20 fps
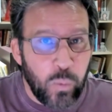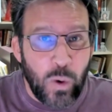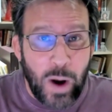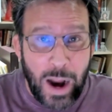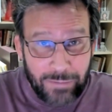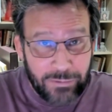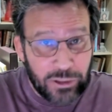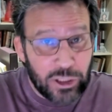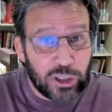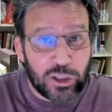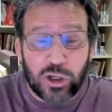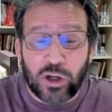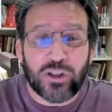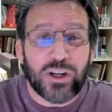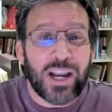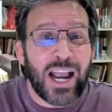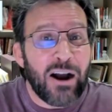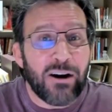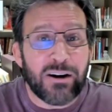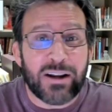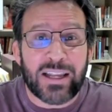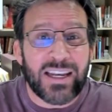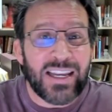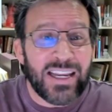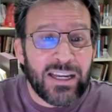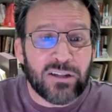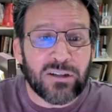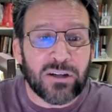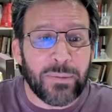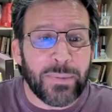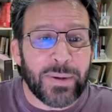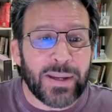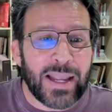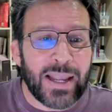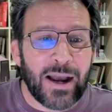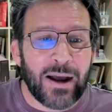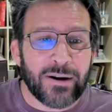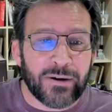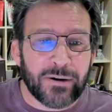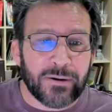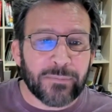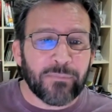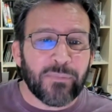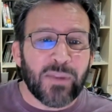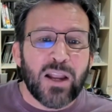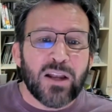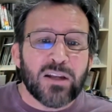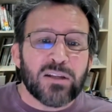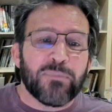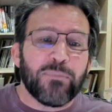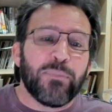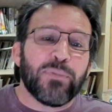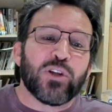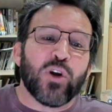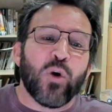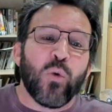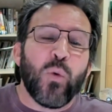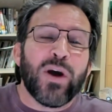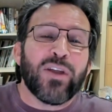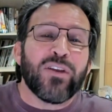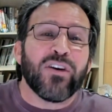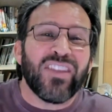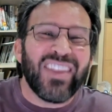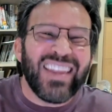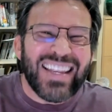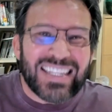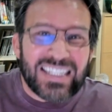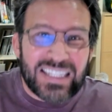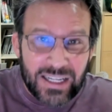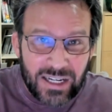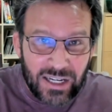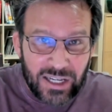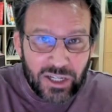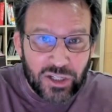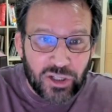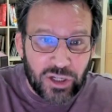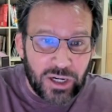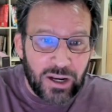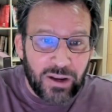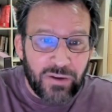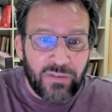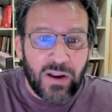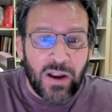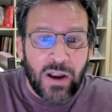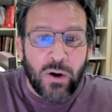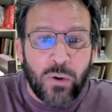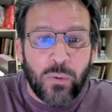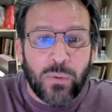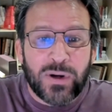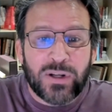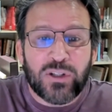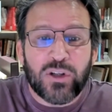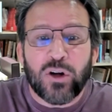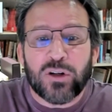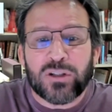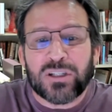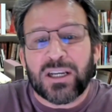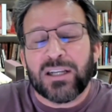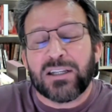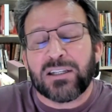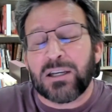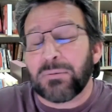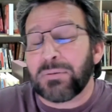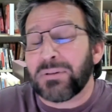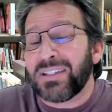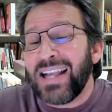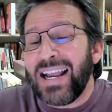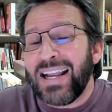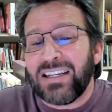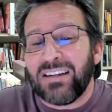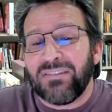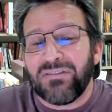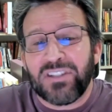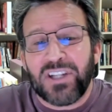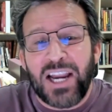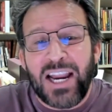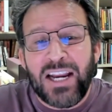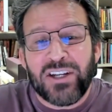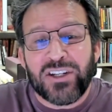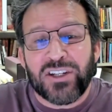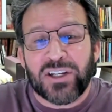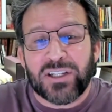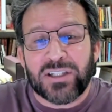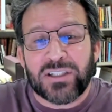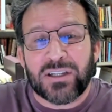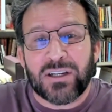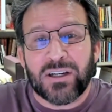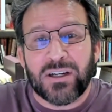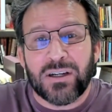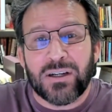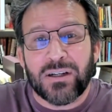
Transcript: I just told you how it can easily be countered. So whether this initiative results in substantive changes,